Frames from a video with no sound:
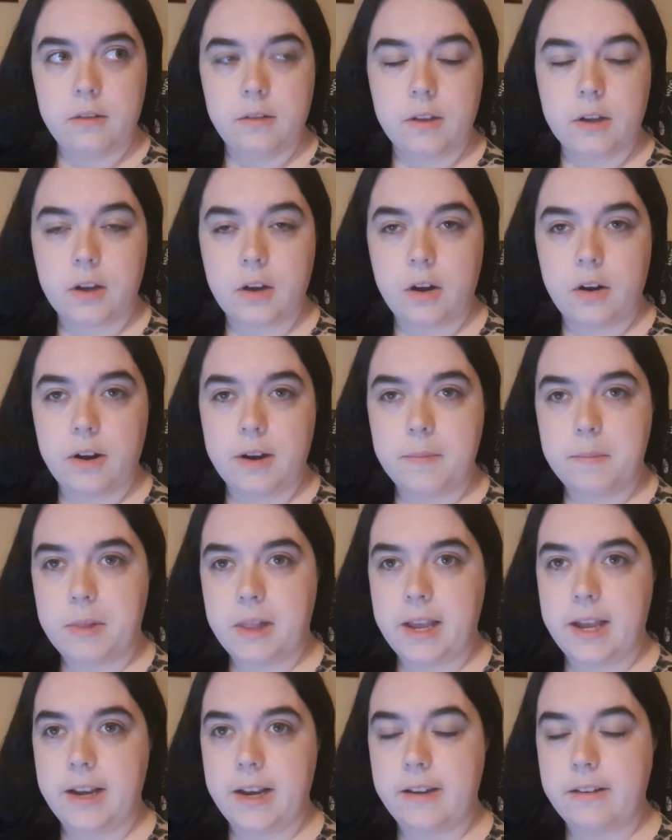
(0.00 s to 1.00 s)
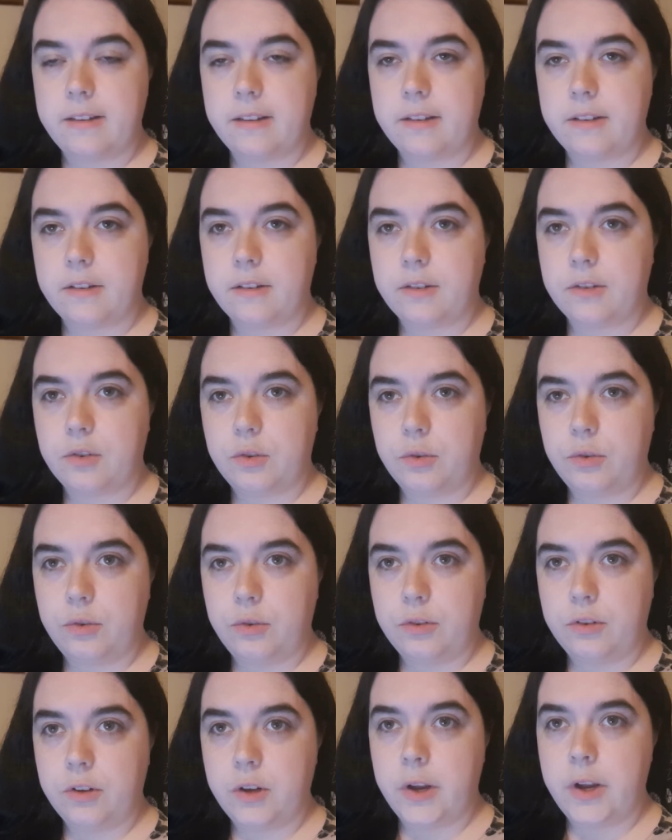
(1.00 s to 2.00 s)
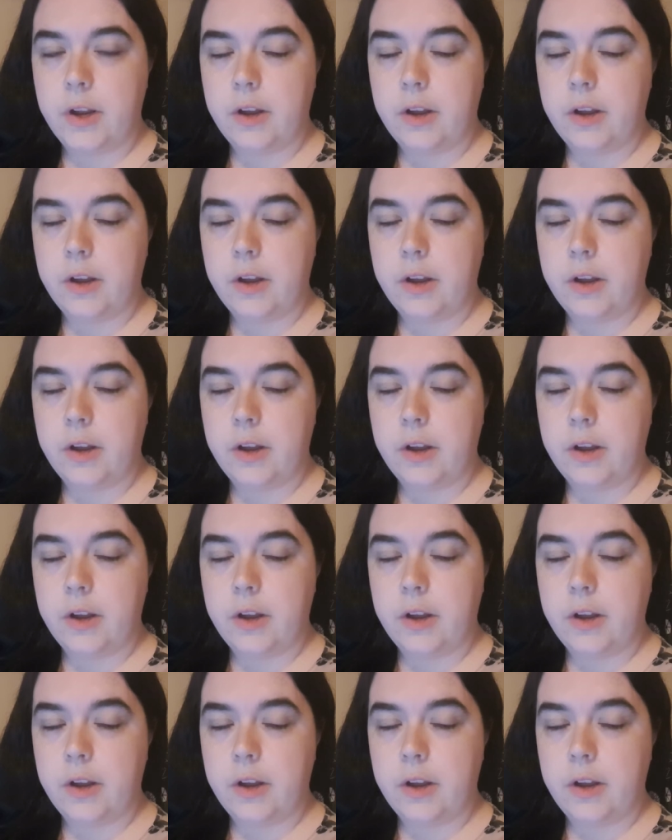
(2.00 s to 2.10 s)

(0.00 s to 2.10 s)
The current plan is that the schools